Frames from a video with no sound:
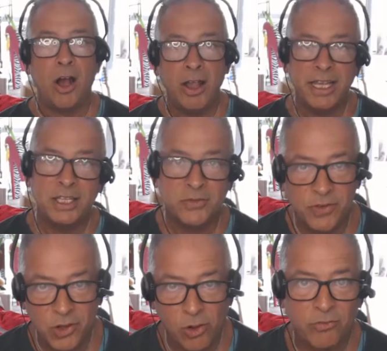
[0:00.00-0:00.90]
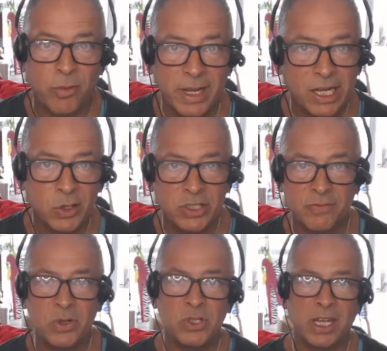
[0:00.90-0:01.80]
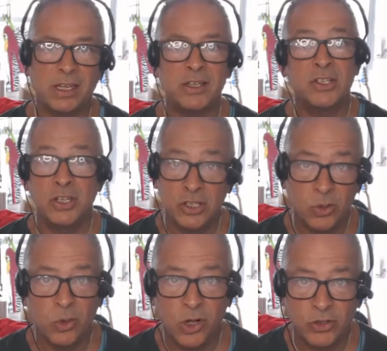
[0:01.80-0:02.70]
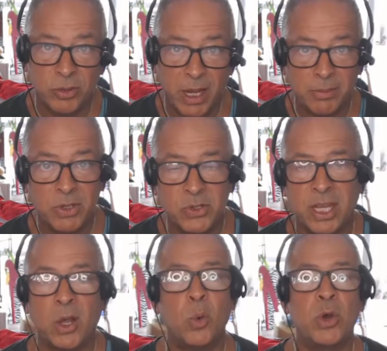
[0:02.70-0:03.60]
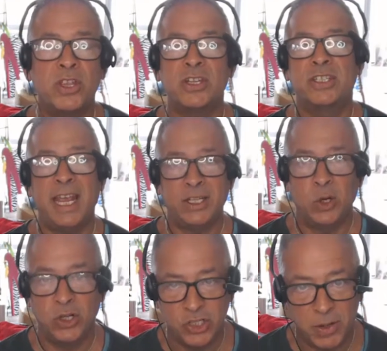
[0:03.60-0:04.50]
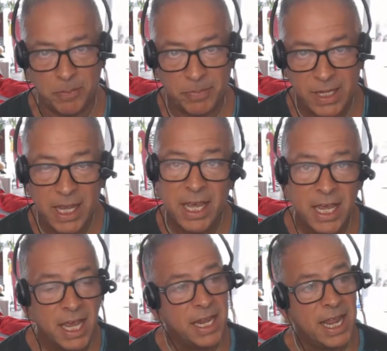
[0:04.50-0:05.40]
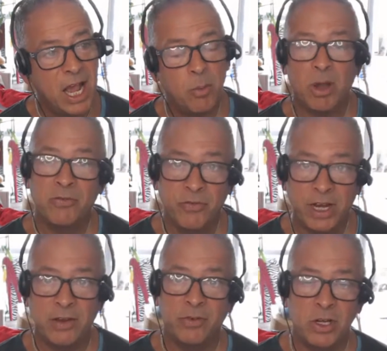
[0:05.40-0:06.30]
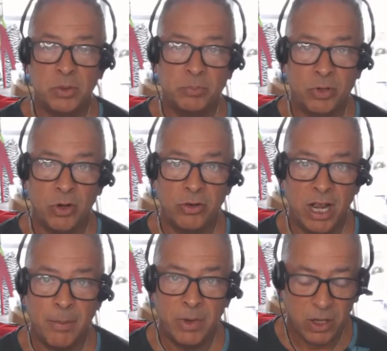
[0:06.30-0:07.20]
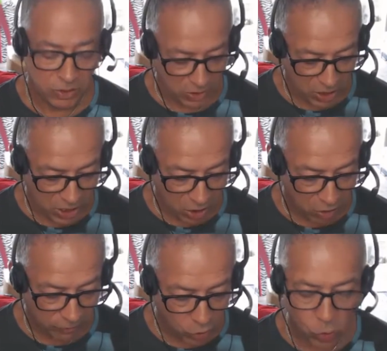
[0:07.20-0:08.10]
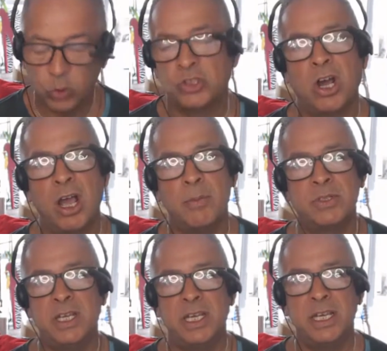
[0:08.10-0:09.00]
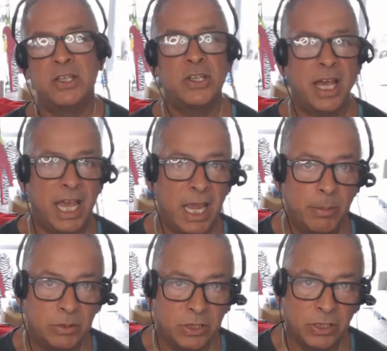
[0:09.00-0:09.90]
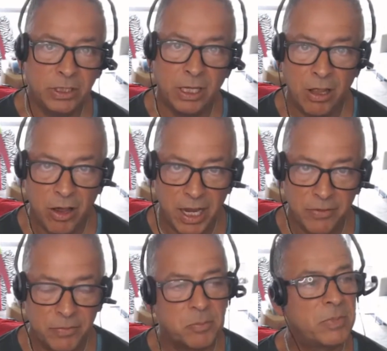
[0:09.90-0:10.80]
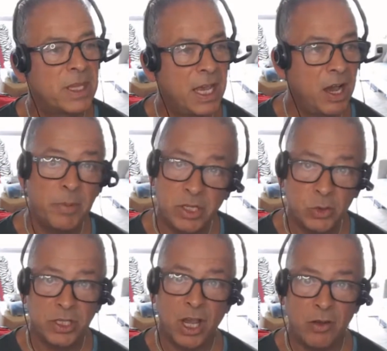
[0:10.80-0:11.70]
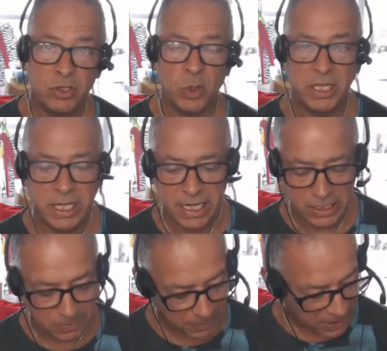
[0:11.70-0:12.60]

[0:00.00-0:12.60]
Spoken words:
Hi, it's Phil from Inclusive Music, teaching the world to make music with technology. Now, my favorite program of all times is Ableton Live. I've been using it over 20 years.